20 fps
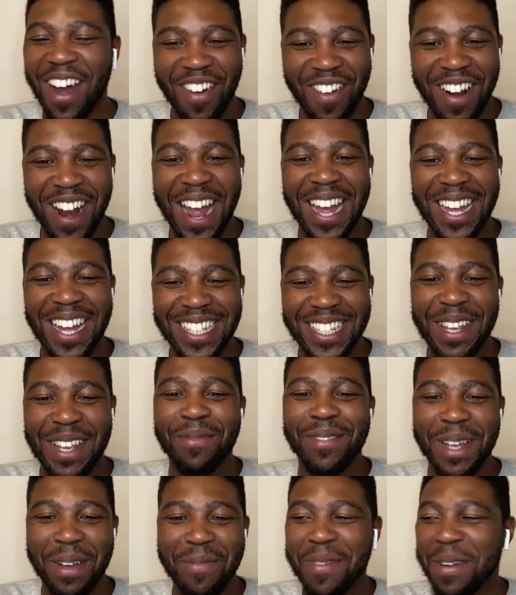all right,
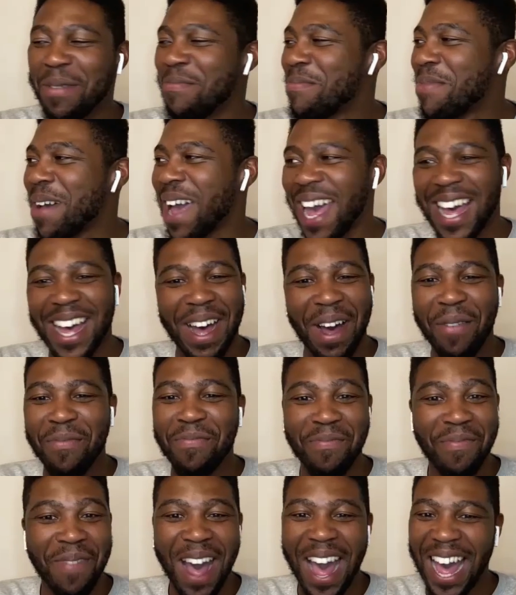September, bet I'm
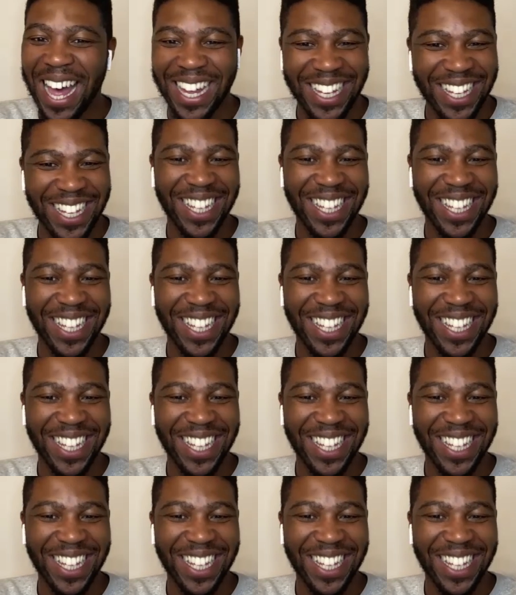back.